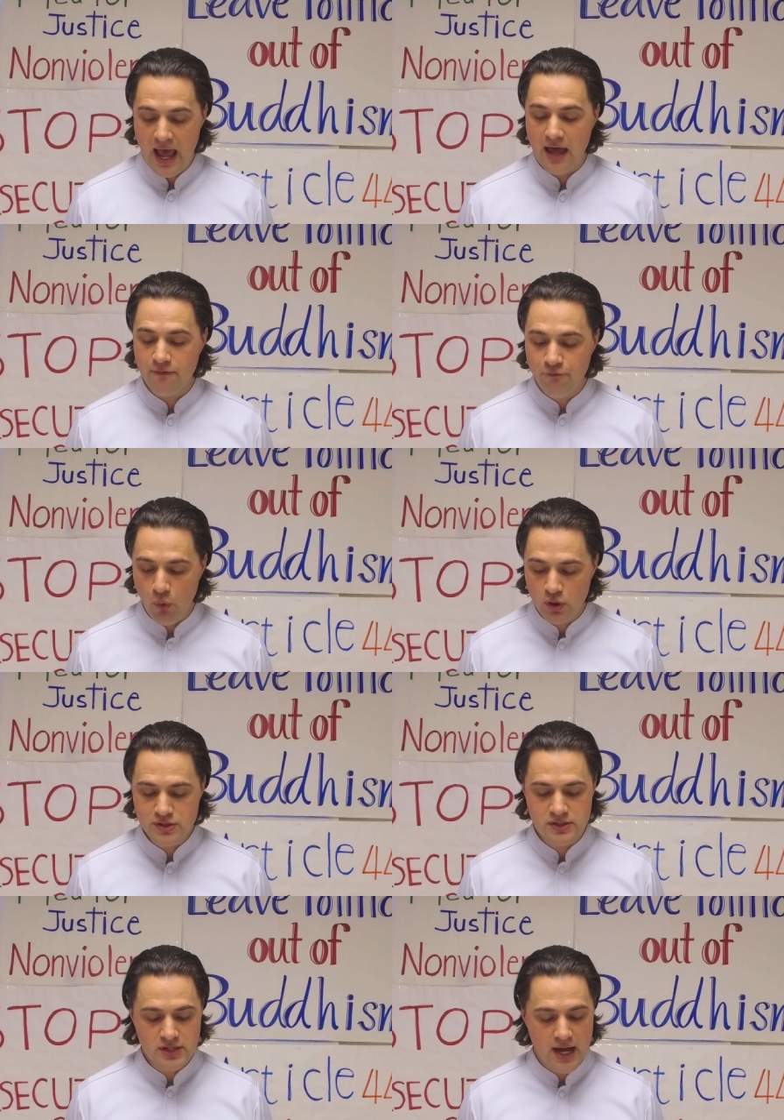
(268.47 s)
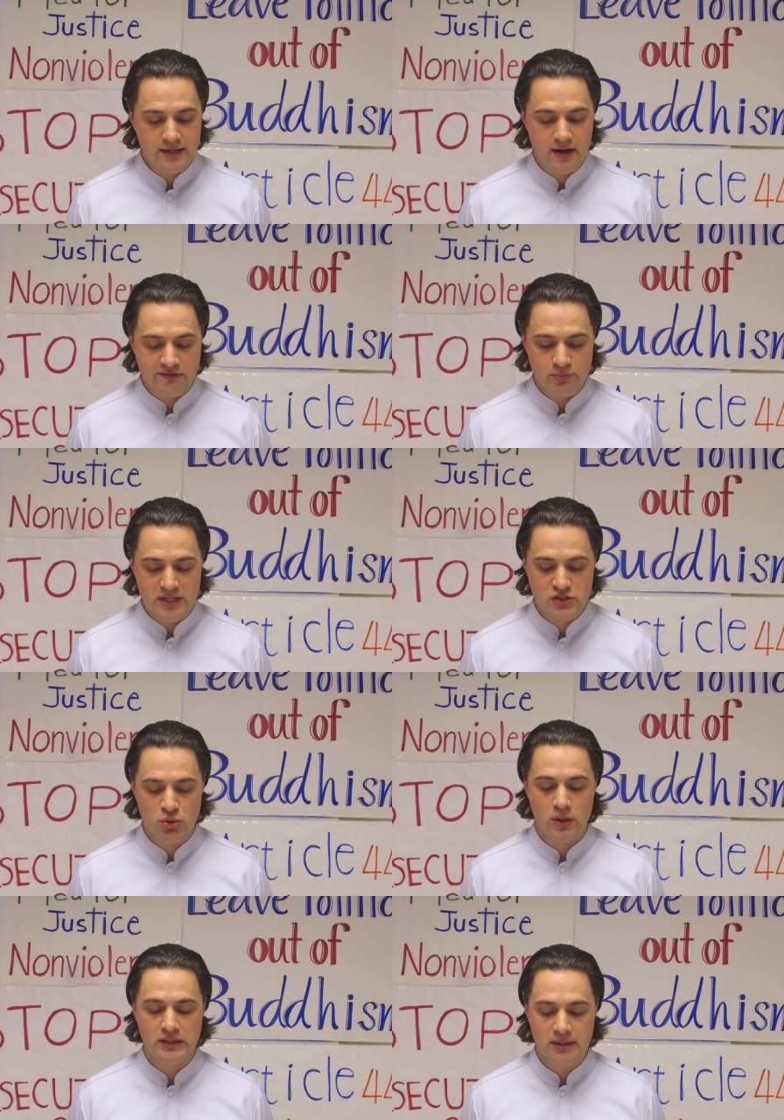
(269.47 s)
and force the Thai government
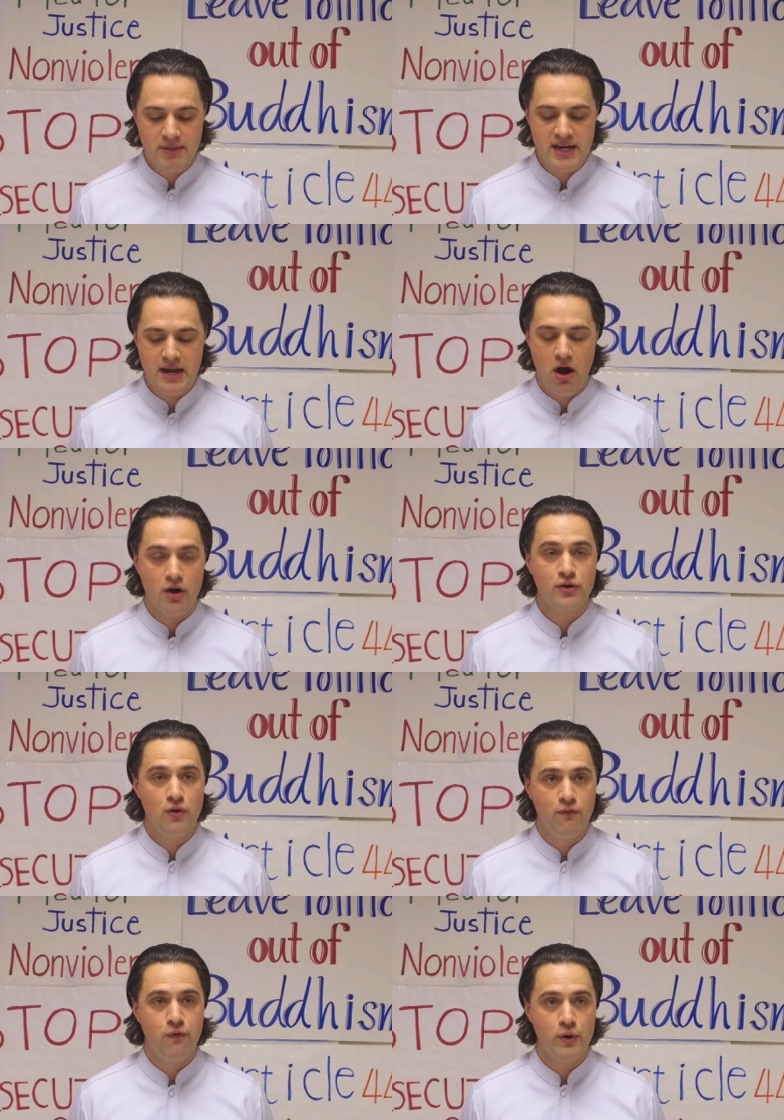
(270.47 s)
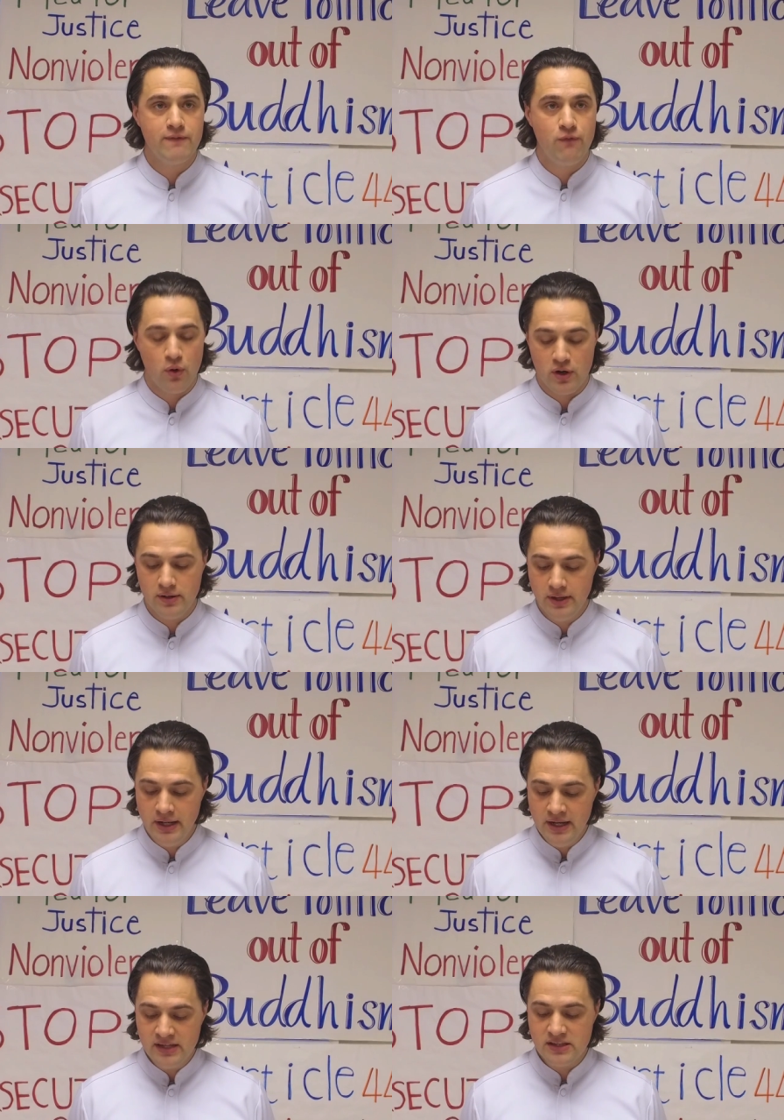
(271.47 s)
to eliminate Article 44,
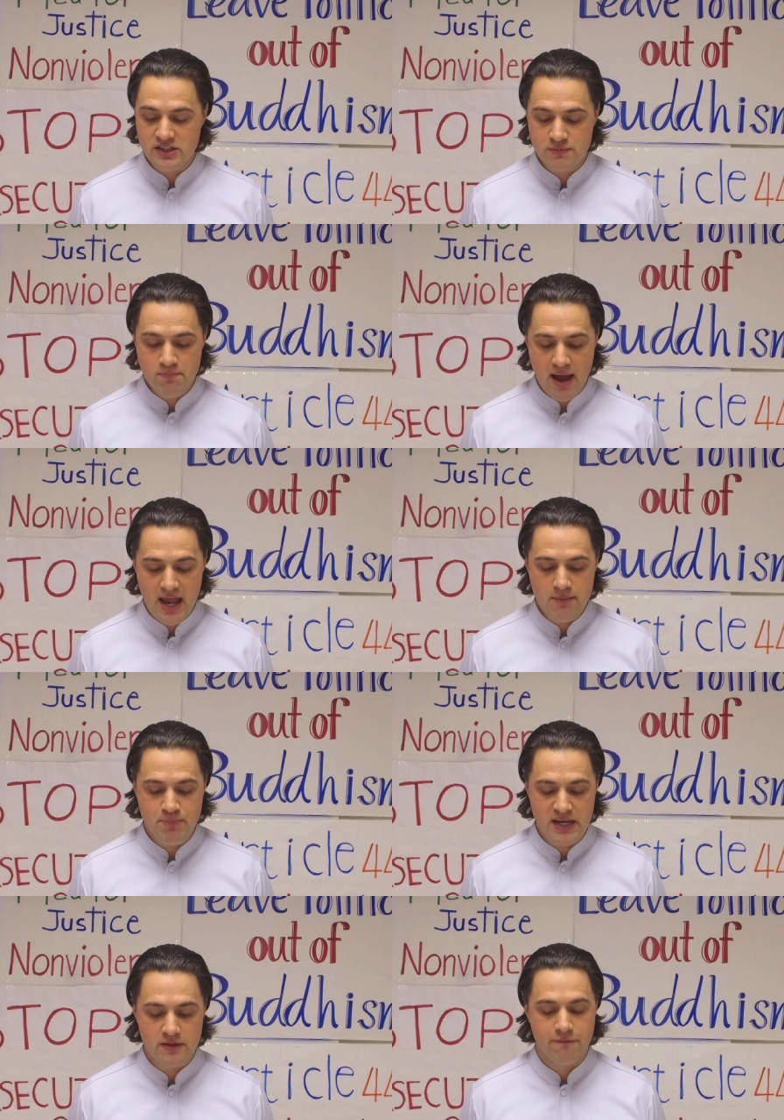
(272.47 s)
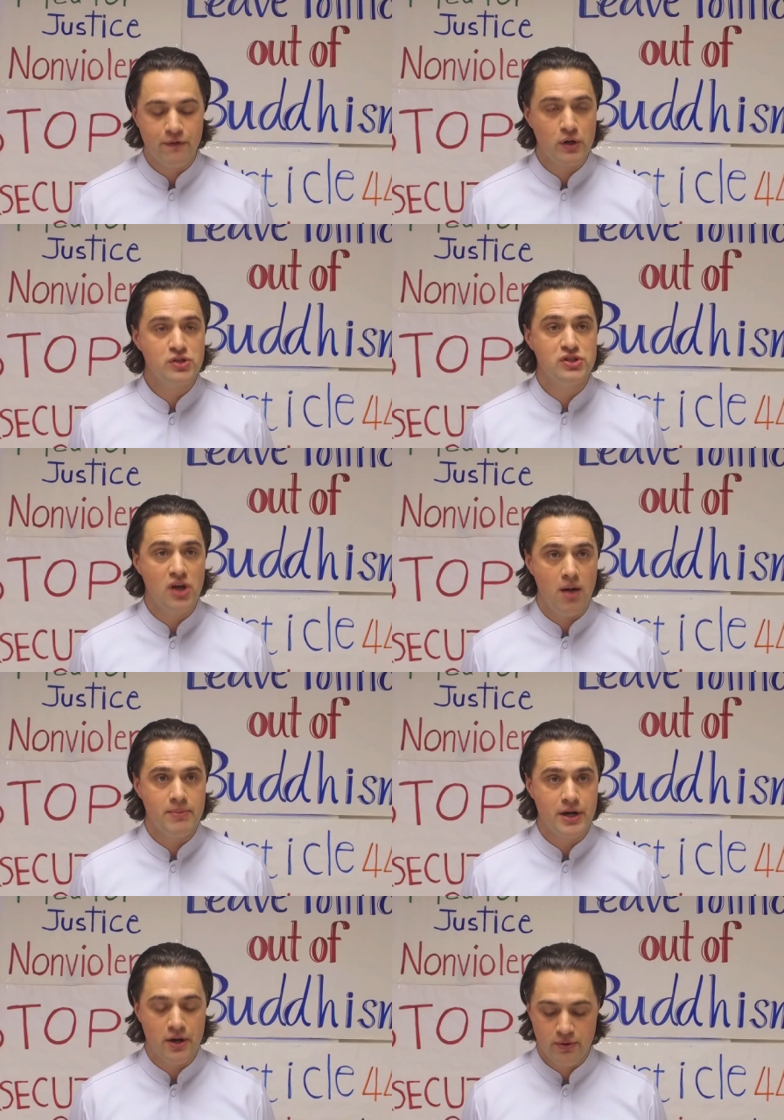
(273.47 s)
this may be the first
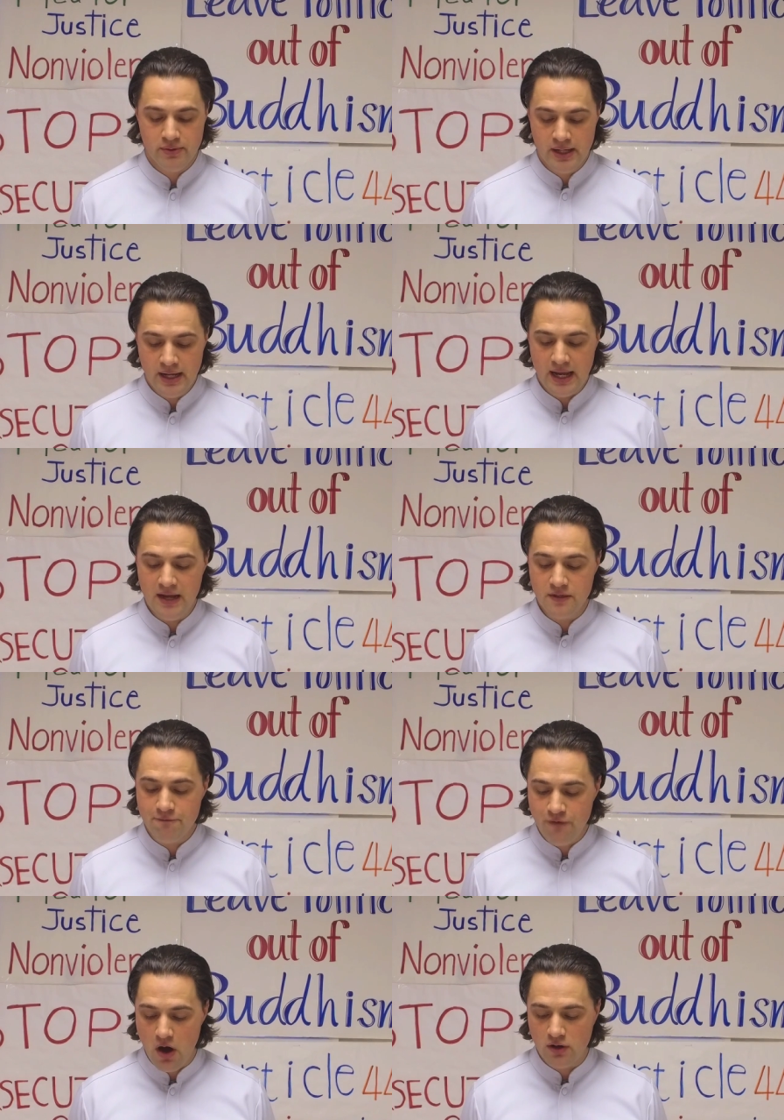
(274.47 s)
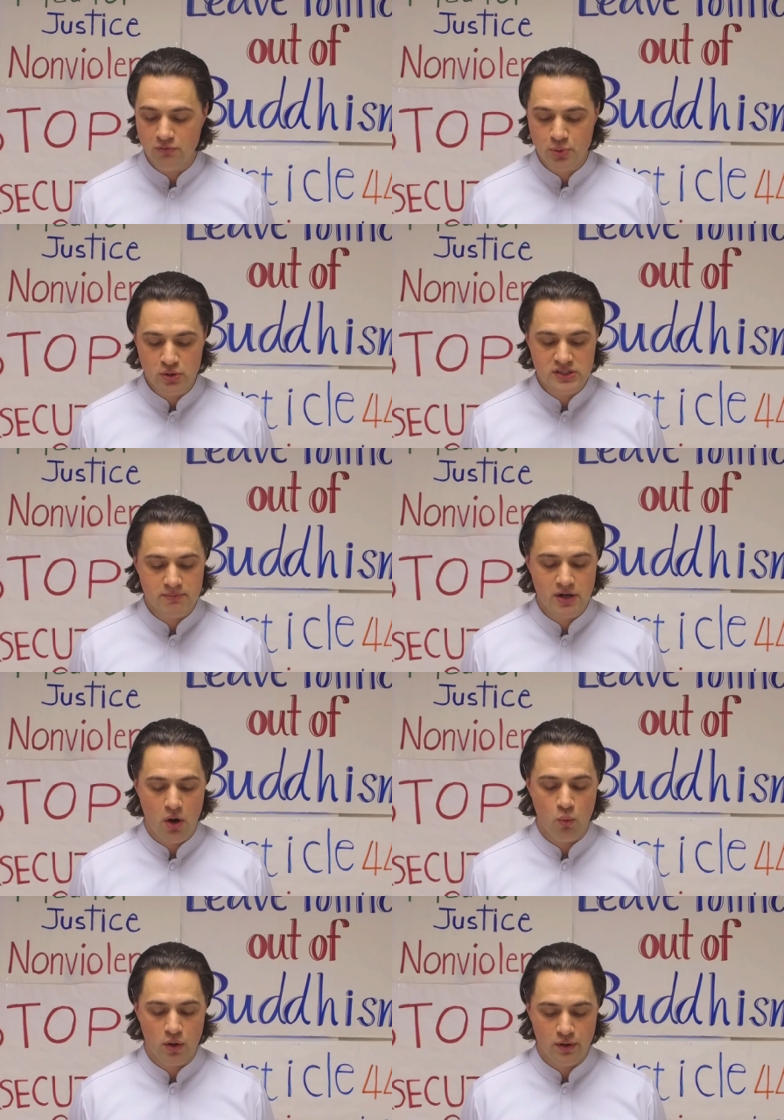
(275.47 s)
domino in the fall of Buddhism in
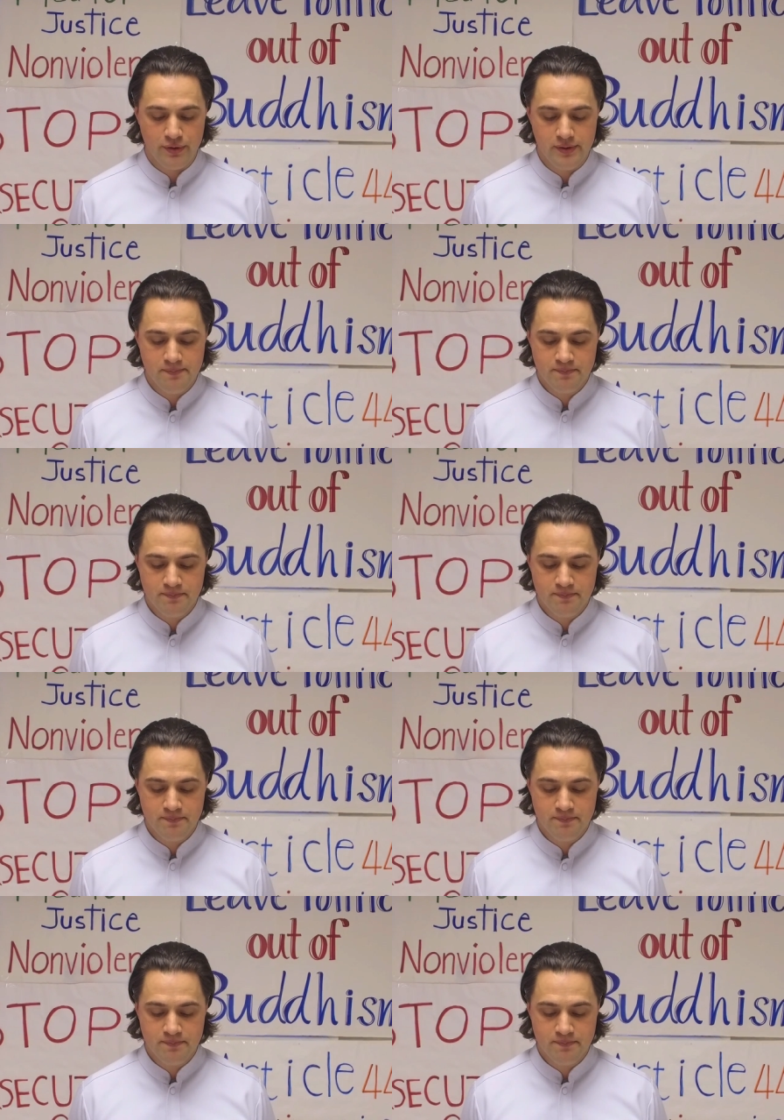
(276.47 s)
our world.